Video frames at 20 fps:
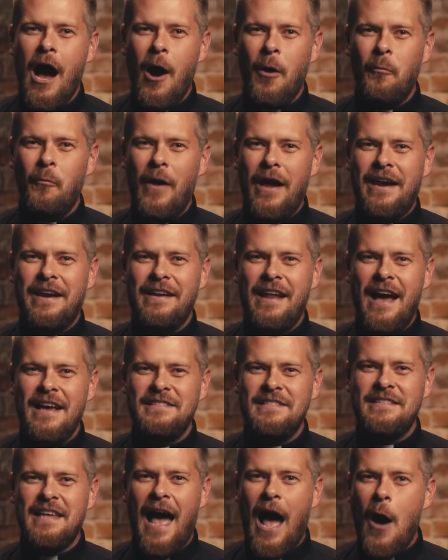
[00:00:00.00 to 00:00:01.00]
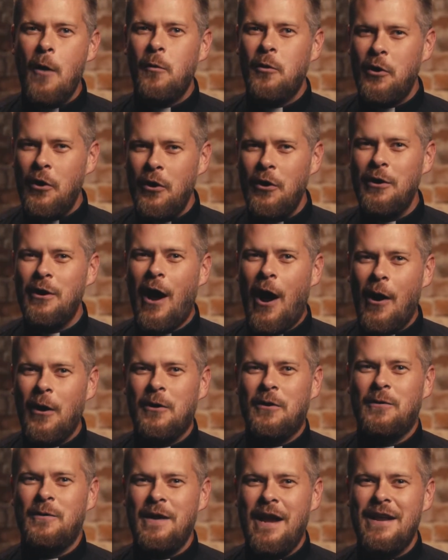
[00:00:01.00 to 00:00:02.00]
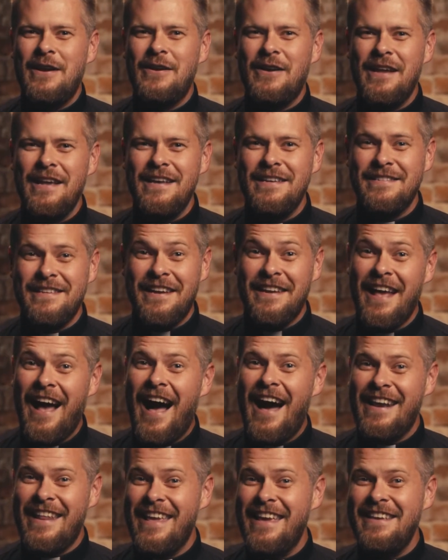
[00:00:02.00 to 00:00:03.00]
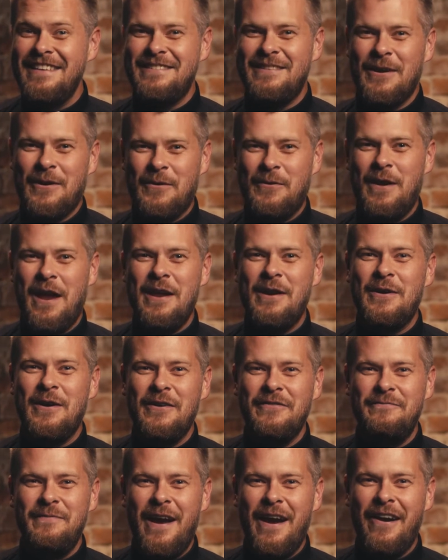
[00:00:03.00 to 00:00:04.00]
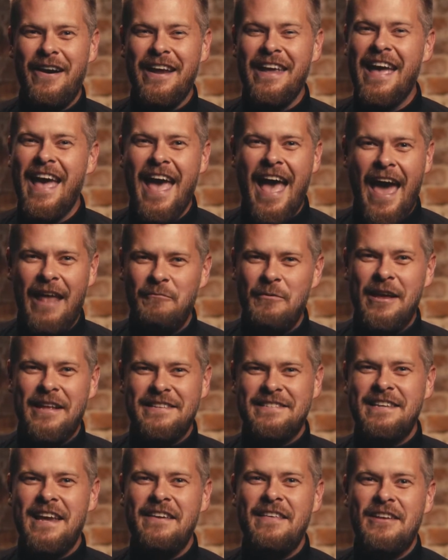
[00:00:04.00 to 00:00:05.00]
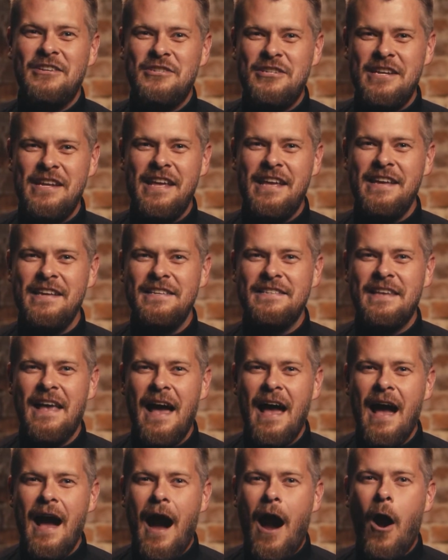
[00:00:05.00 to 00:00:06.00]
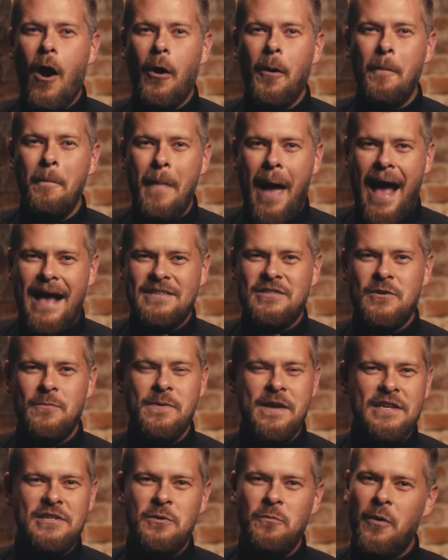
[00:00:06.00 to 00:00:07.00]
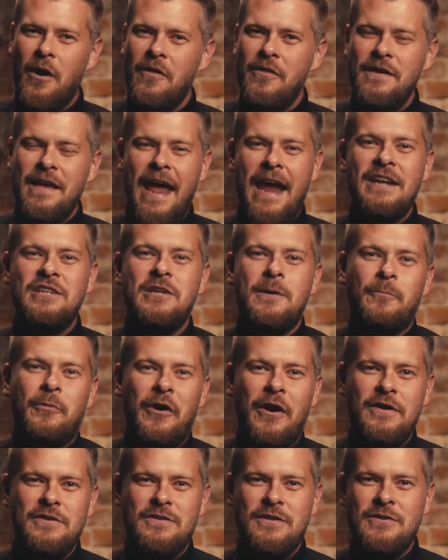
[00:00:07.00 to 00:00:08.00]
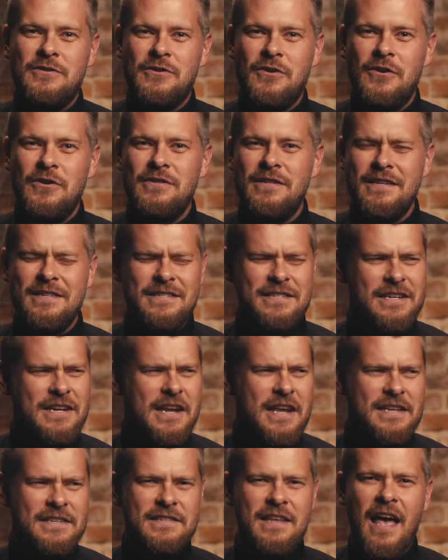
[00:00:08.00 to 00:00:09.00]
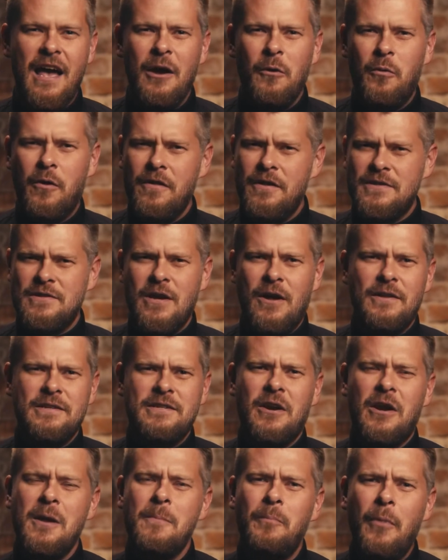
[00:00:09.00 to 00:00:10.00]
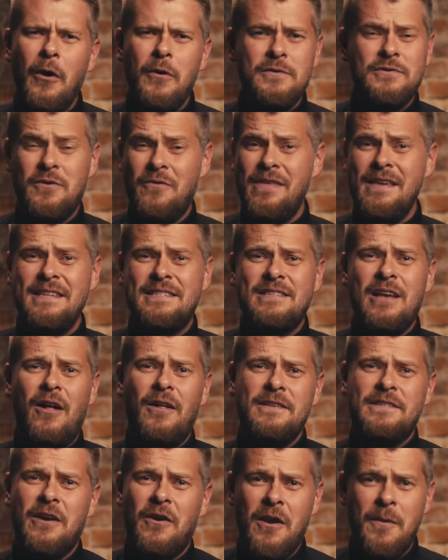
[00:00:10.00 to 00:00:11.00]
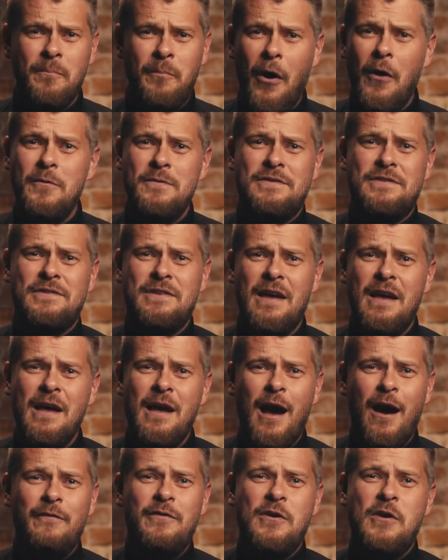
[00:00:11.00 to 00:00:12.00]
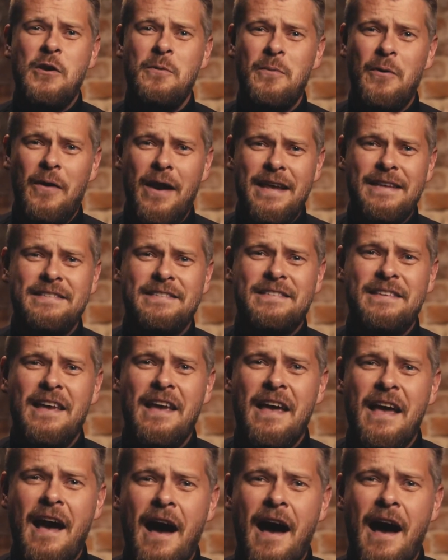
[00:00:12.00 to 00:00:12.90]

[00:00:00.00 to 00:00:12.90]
recognizes how good our Creator is. And God is the creator of Mary. And we can say that she is our masterpiece. And one of the ancient prayers of the church that she is one of the solitary boasts, or the solitary boast of the human race,